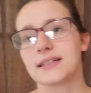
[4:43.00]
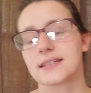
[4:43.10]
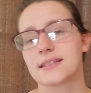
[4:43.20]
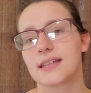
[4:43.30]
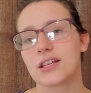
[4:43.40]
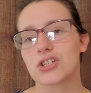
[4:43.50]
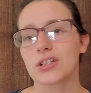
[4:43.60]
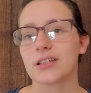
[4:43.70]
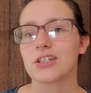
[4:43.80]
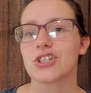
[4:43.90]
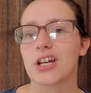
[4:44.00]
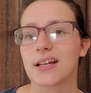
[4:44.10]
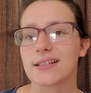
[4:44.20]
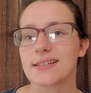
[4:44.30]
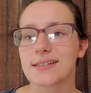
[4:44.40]
is essentially
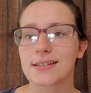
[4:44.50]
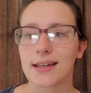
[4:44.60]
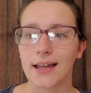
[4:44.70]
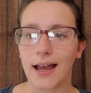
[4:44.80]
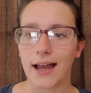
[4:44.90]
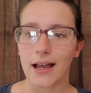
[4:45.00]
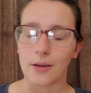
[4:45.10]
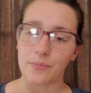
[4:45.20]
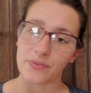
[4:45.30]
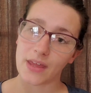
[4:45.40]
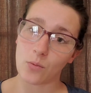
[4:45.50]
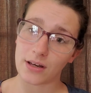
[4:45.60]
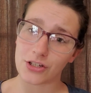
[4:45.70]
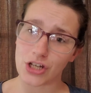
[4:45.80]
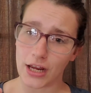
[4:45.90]
just they
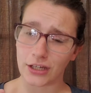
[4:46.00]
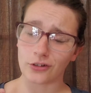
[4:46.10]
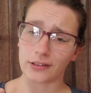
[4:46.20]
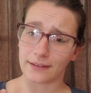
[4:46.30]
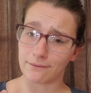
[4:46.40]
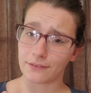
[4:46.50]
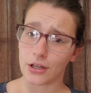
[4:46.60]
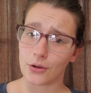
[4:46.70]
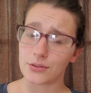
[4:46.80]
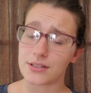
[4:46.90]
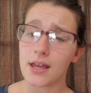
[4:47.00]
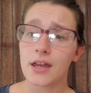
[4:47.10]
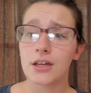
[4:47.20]
want to check your lymph nodes